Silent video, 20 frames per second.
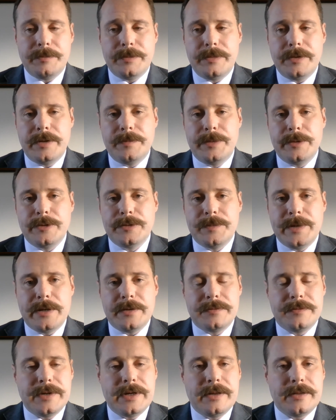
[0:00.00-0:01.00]
the appeals
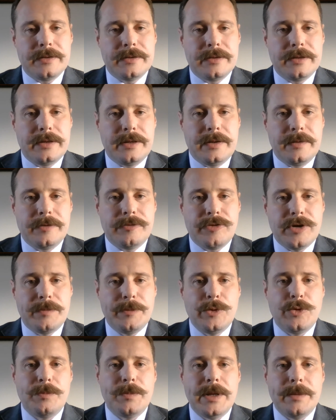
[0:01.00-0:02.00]
panel found that the
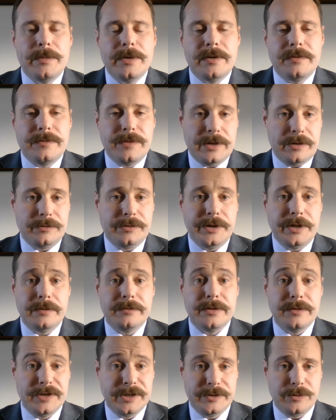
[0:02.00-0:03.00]
tribunal member had failed to give
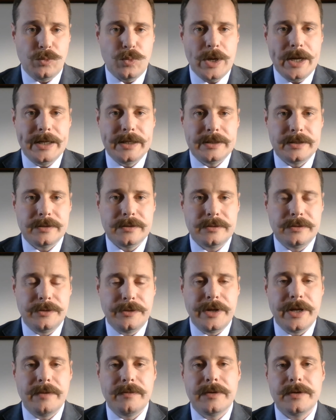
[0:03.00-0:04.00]
sufficient weight to
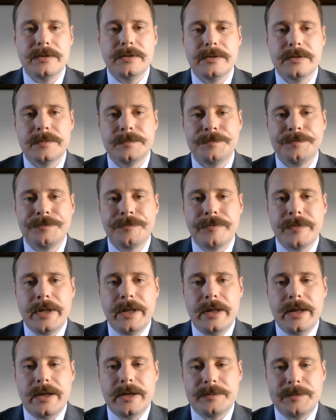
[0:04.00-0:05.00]
the evidence,
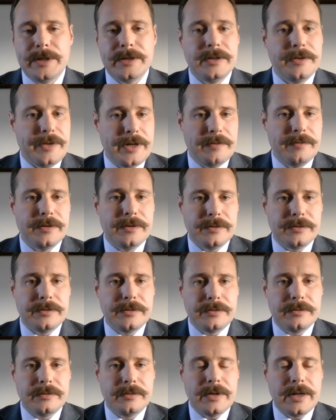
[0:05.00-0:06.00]
uh, especially the
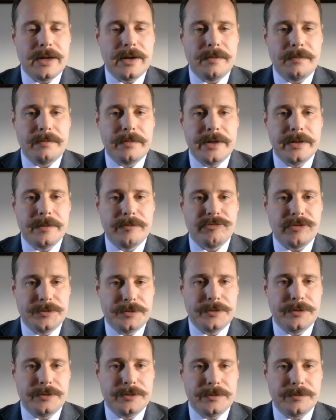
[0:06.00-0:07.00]
evidence um, in the
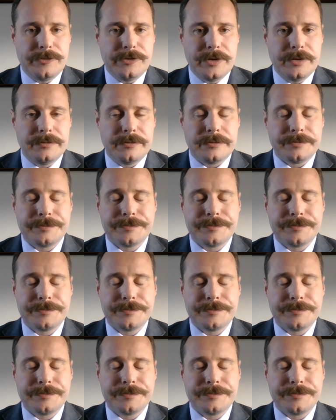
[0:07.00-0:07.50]
prosecution brief.